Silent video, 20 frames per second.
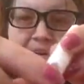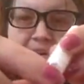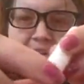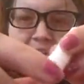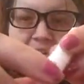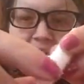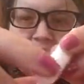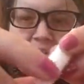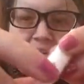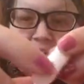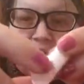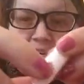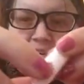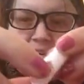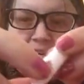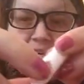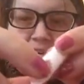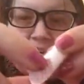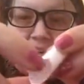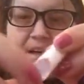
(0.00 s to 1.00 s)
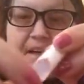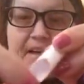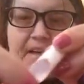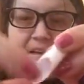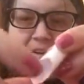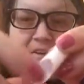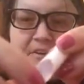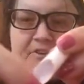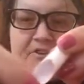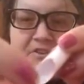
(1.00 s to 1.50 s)
here,
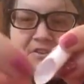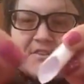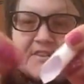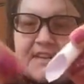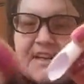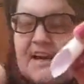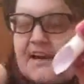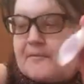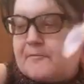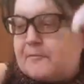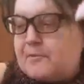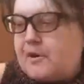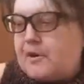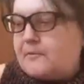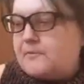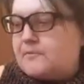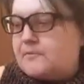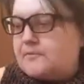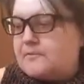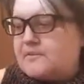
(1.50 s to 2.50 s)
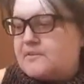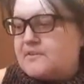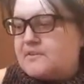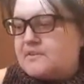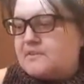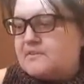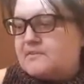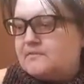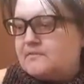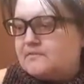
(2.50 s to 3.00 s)
you're just going to have problems.
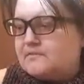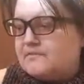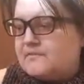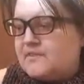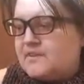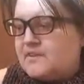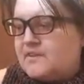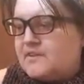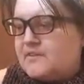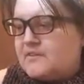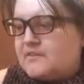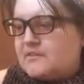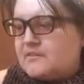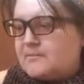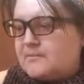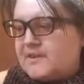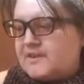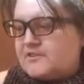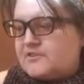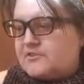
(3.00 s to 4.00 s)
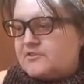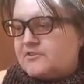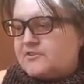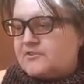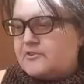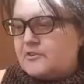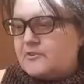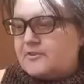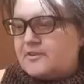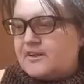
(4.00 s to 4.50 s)
So make sure you
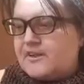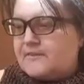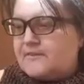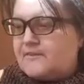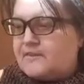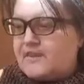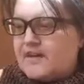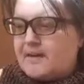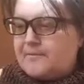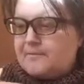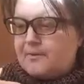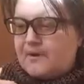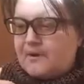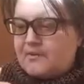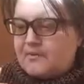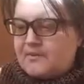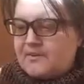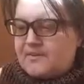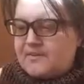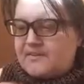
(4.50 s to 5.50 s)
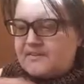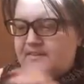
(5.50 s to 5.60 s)
don't cover that part with the